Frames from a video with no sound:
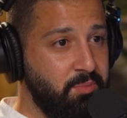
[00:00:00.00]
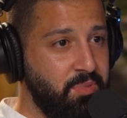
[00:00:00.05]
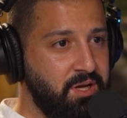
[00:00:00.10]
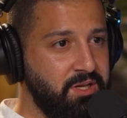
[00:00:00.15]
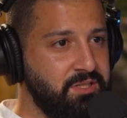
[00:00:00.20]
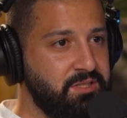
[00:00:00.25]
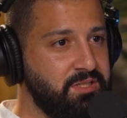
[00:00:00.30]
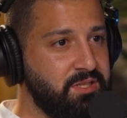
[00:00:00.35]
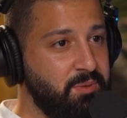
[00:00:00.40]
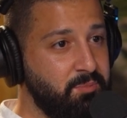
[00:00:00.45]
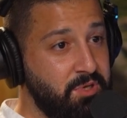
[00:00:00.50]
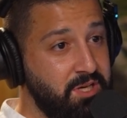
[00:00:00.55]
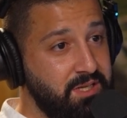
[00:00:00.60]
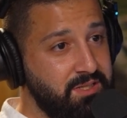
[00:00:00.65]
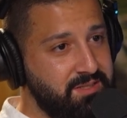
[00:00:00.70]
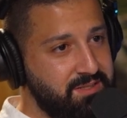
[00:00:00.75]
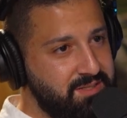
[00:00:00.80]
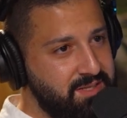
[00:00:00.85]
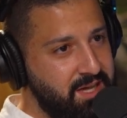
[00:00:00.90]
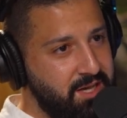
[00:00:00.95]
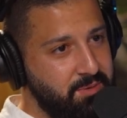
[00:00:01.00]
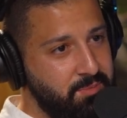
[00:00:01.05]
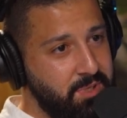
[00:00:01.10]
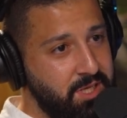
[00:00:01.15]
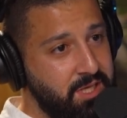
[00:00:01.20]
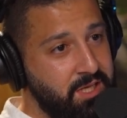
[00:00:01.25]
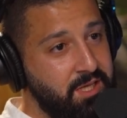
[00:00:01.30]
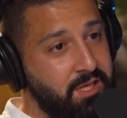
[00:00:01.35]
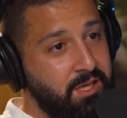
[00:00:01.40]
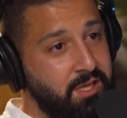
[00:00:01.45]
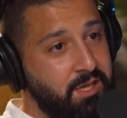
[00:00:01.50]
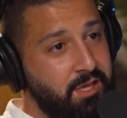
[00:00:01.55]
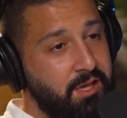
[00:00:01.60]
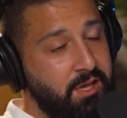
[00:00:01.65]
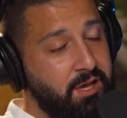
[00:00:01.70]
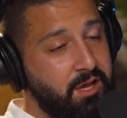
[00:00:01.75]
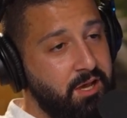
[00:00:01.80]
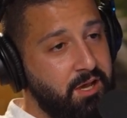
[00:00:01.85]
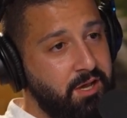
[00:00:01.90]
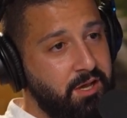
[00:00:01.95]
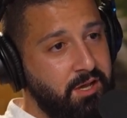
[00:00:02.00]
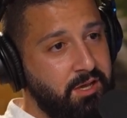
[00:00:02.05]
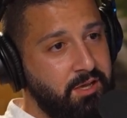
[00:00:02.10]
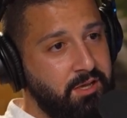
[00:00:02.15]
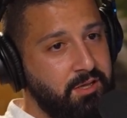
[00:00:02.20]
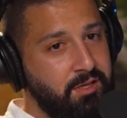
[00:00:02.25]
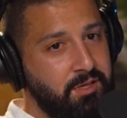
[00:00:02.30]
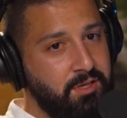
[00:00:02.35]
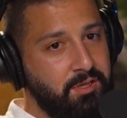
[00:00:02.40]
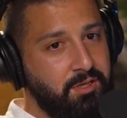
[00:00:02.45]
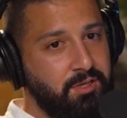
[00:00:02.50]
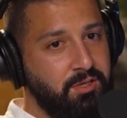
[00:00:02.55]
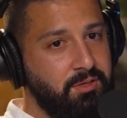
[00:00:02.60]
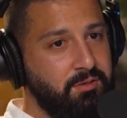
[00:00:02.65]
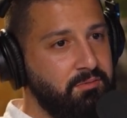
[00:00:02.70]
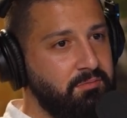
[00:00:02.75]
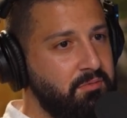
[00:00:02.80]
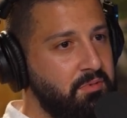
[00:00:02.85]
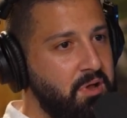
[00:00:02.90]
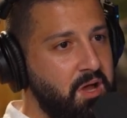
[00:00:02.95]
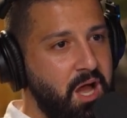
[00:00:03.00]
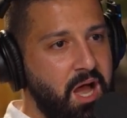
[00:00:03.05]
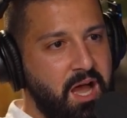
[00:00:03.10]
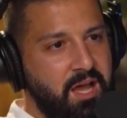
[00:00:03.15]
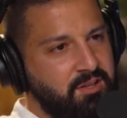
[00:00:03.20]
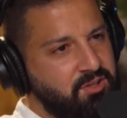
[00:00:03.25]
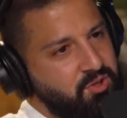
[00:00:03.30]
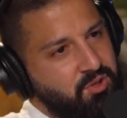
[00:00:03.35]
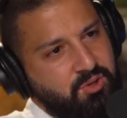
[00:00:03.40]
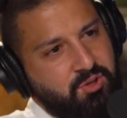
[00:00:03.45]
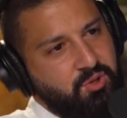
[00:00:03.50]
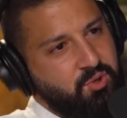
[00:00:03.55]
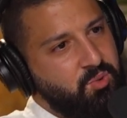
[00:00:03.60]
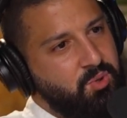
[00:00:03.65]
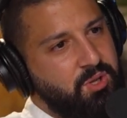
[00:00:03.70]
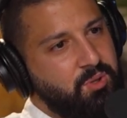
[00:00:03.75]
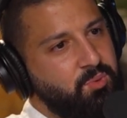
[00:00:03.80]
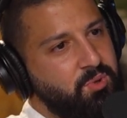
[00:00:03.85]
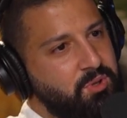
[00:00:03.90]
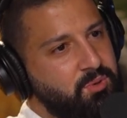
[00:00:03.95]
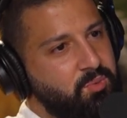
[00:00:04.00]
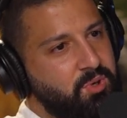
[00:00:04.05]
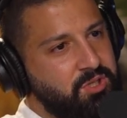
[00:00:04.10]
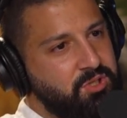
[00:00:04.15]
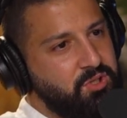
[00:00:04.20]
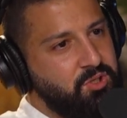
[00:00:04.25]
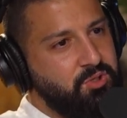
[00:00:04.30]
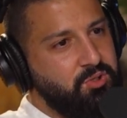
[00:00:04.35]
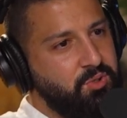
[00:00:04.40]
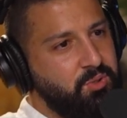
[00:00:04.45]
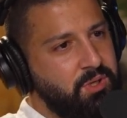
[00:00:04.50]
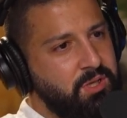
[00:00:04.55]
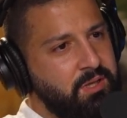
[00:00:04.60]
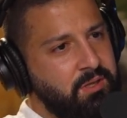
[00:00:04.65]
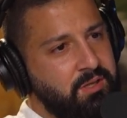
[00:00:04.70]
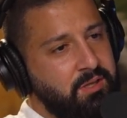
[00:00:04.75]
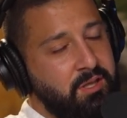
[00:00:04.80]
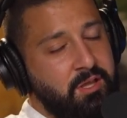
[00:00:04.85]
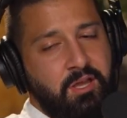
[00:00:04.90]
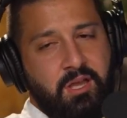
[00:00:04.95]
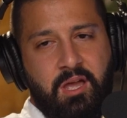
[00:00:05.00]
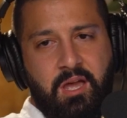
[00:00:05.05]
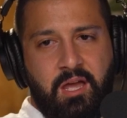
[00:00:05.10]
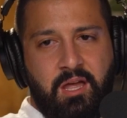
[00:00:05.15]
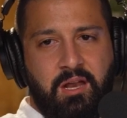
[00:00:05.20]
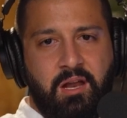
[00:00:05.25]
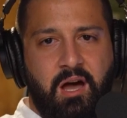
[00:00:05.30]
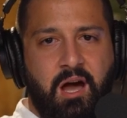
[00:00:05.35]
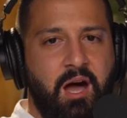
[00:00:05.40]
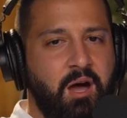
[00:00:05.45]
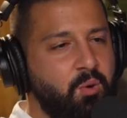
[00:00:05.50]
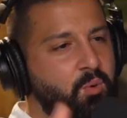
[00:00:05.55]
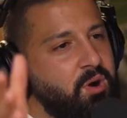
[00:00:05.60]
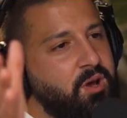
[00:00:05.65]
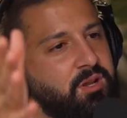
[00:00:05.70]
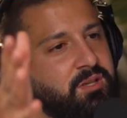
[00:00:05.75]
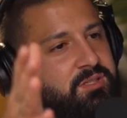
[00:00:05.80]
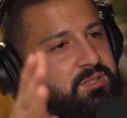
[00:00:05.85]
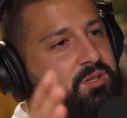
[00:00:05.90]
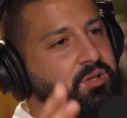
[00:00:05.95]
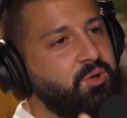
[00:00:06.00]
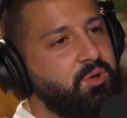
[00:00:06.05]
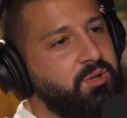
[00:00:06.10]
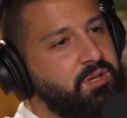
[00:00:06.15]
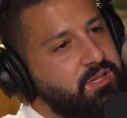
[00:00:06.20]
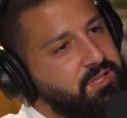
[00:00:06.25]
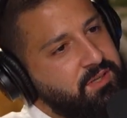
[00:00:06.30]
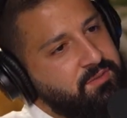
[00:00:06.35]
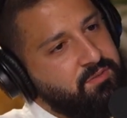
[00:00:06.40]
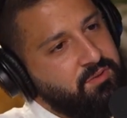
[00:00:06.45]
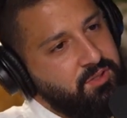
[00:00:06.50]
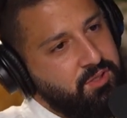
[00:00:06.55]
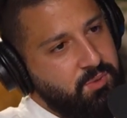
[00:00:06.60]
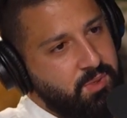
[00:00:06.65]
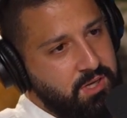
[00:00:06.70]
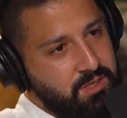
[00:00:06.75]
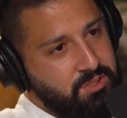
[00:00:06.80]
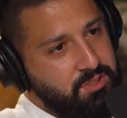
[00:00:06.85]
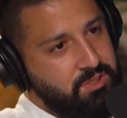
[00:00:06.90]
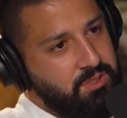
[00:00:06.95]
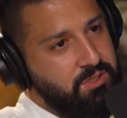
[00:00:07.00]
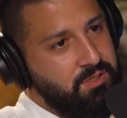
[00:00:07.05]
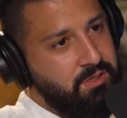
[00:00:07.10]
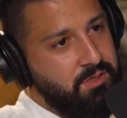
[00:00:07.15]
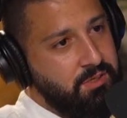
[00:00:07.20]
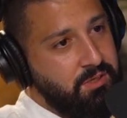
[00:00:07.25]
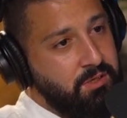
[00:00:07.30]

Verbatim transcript: but somebody to tell me, I don't agree with what you're doing and I want us to go in a different direction.